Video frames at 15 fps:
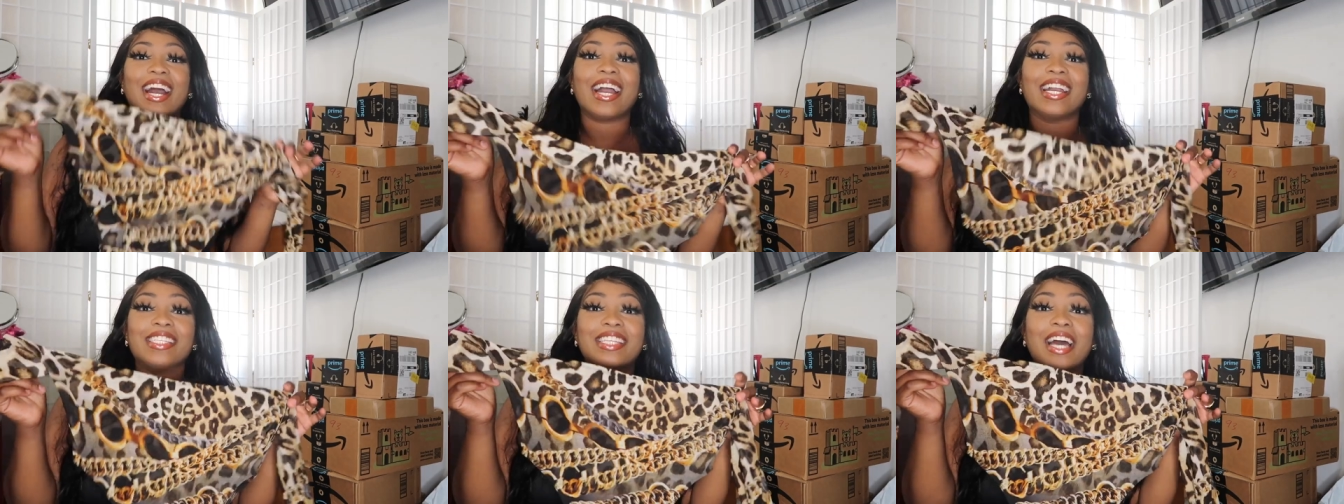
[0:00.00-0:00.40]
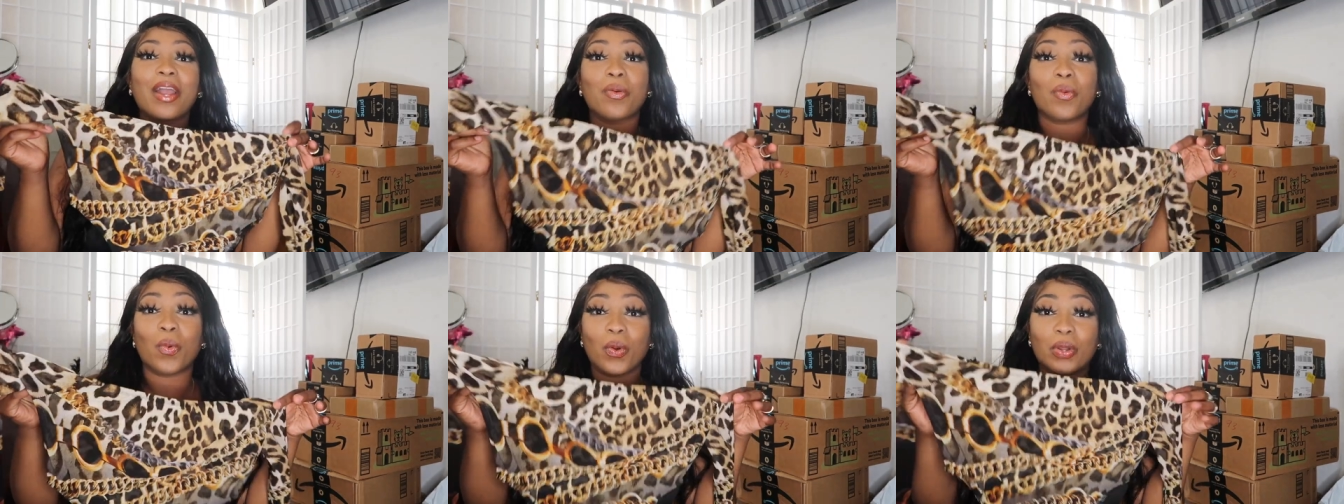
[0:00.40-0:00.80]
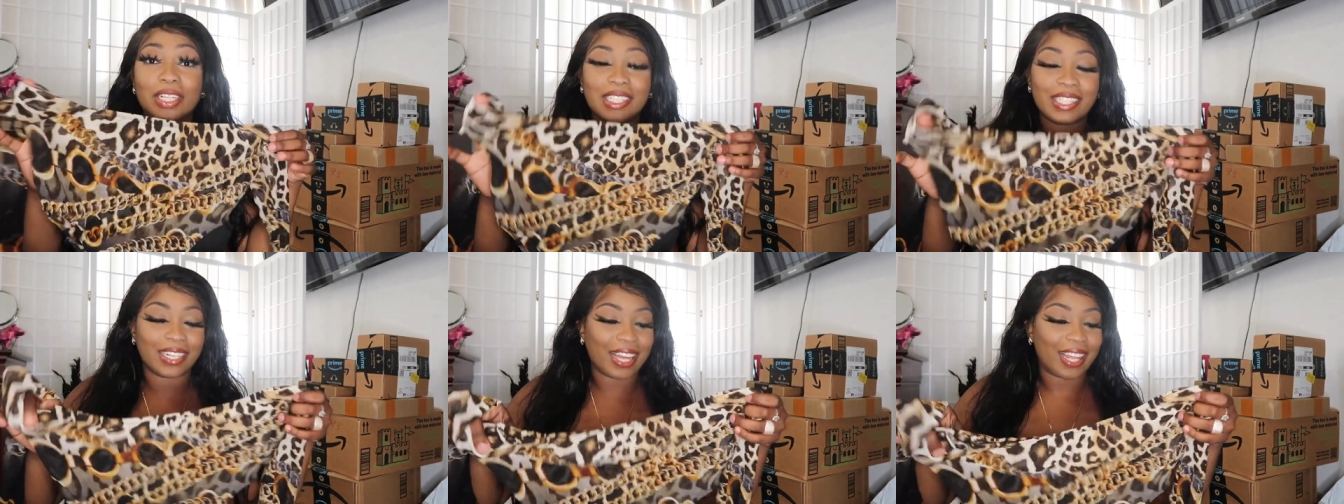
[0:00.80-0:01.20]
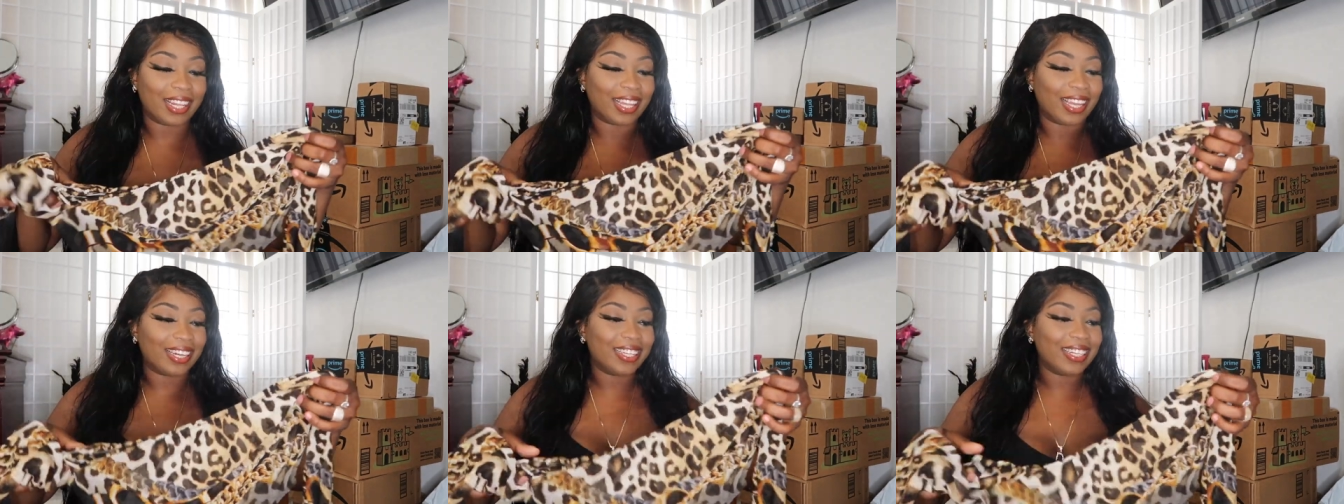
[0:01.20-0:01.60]
guys i wore this in
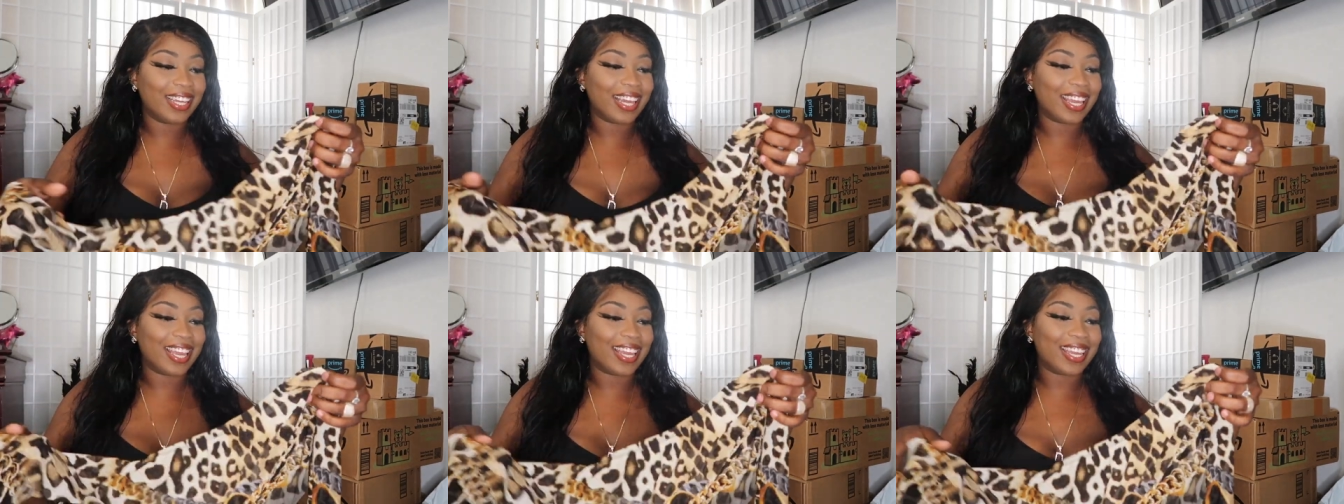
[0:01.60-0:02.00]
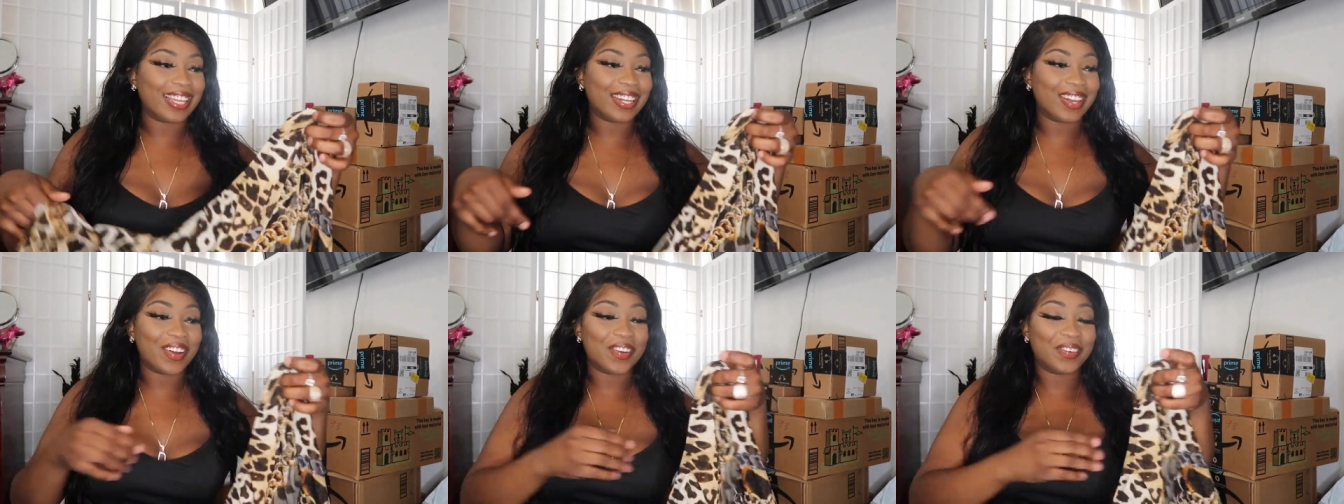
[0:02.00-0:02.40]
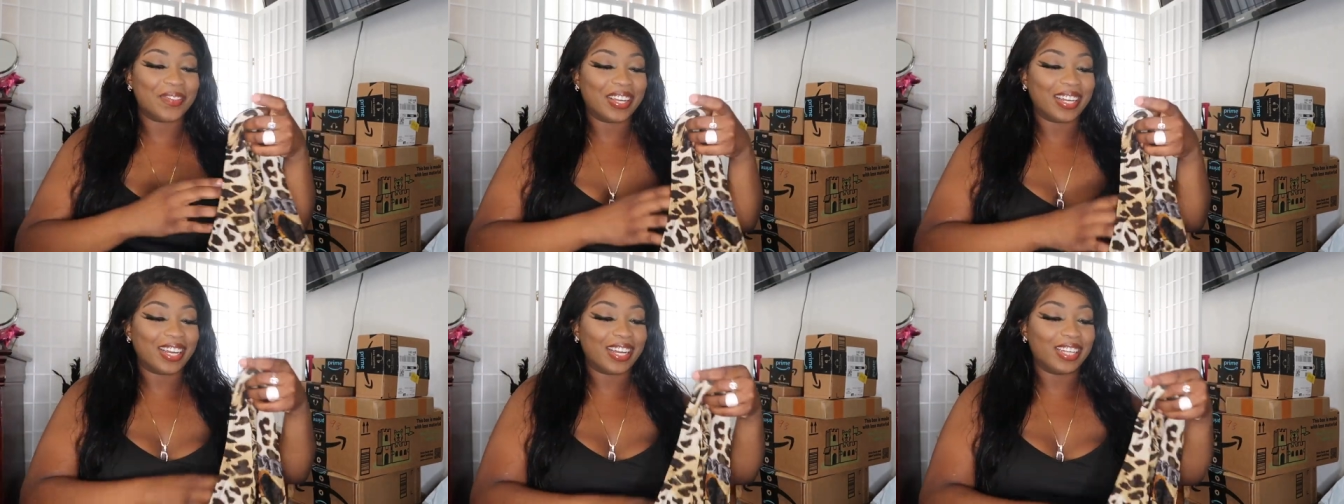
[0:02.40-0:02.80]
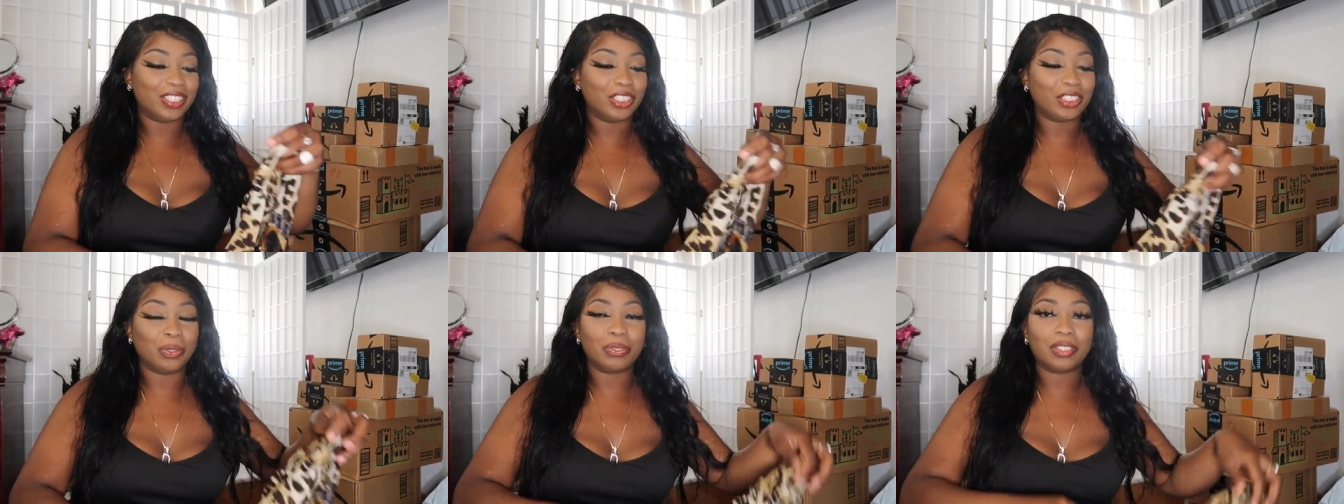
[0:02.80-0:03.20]
atlanta and oh my god
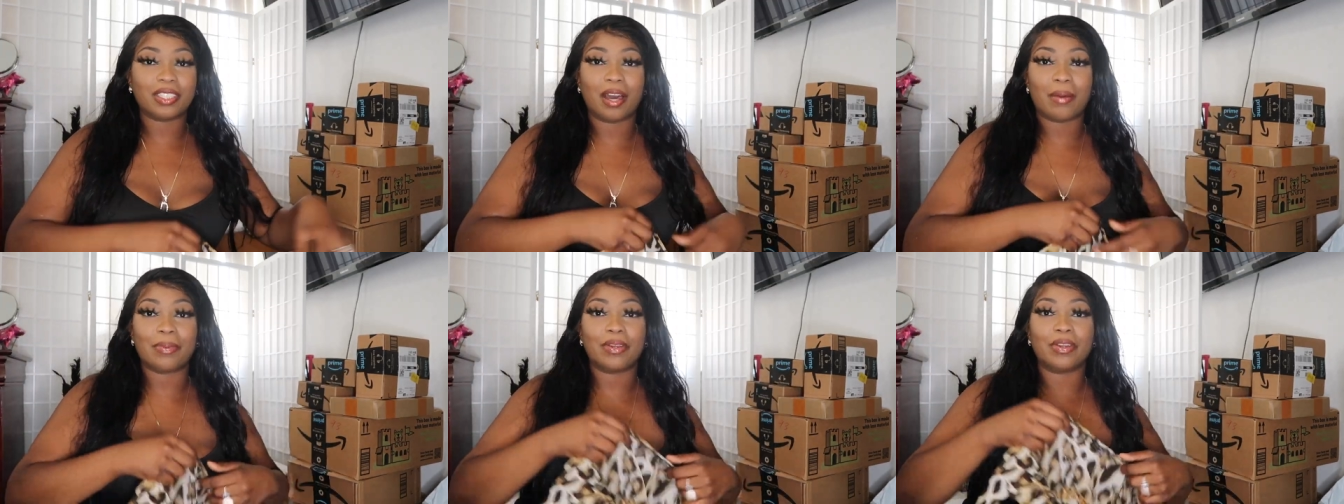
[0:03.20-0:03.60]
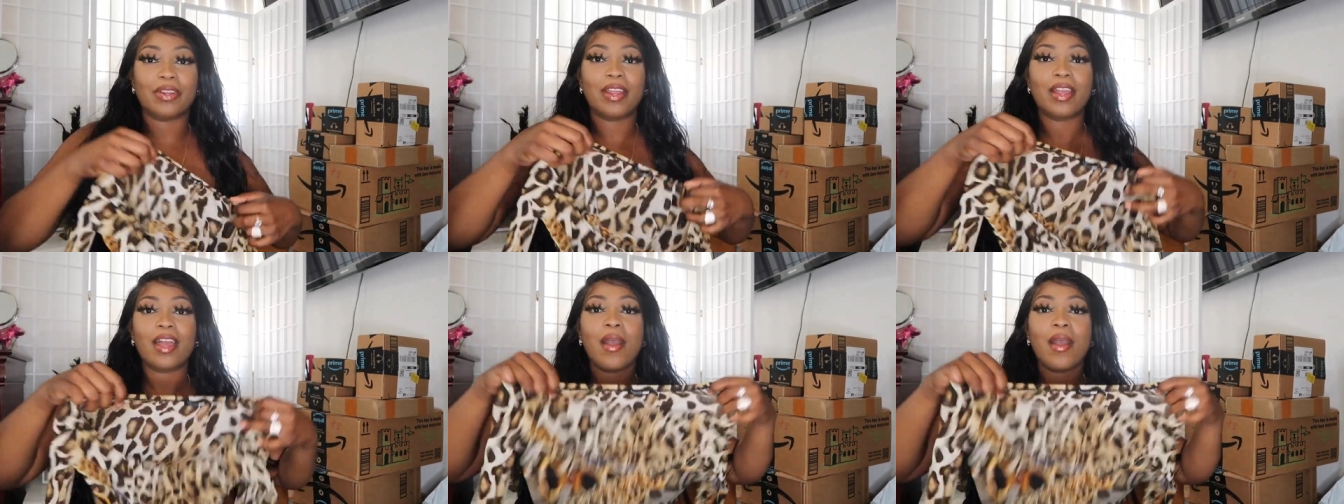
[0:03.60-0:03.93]
showstopper